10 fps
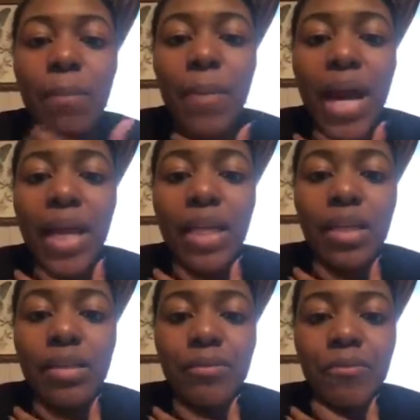
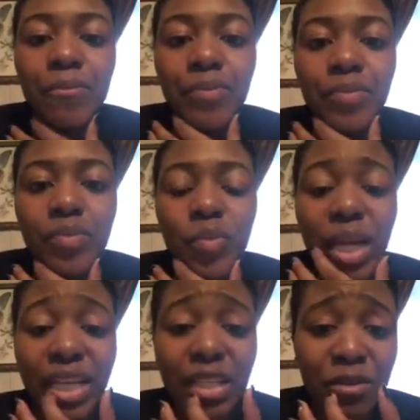I
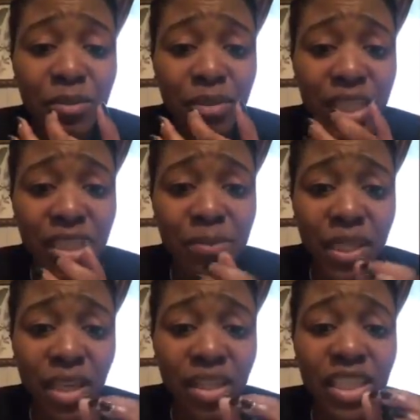guess this is
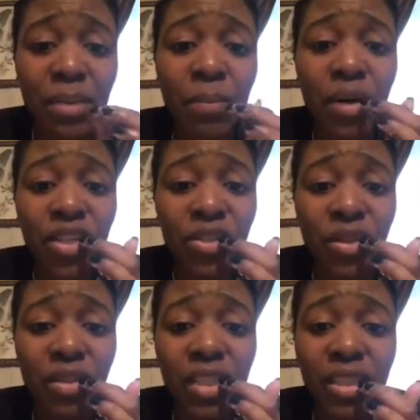because the
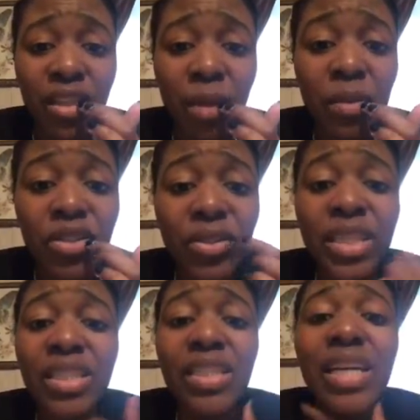tongue muscle
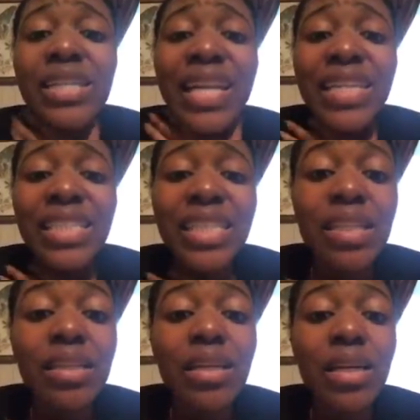is
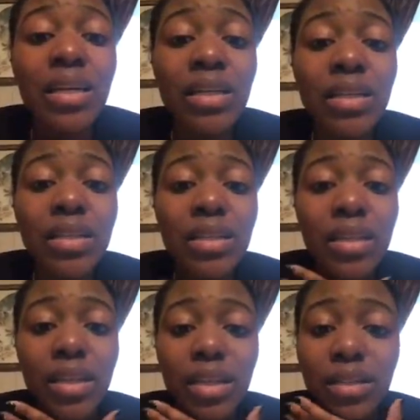connected
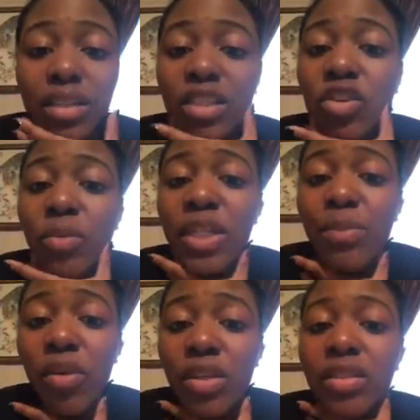to so many
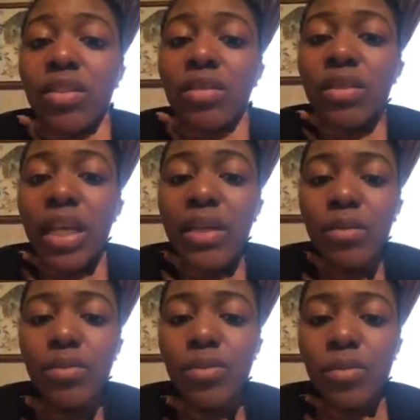parts, like
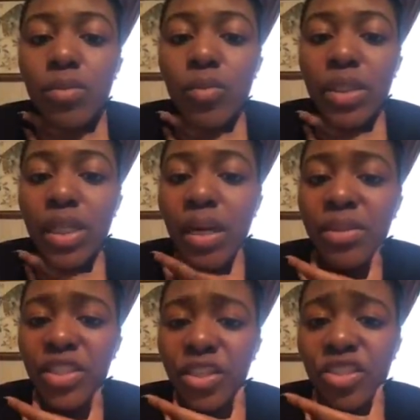when it
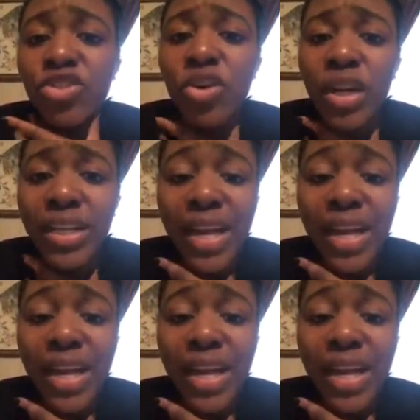comes to your jaw and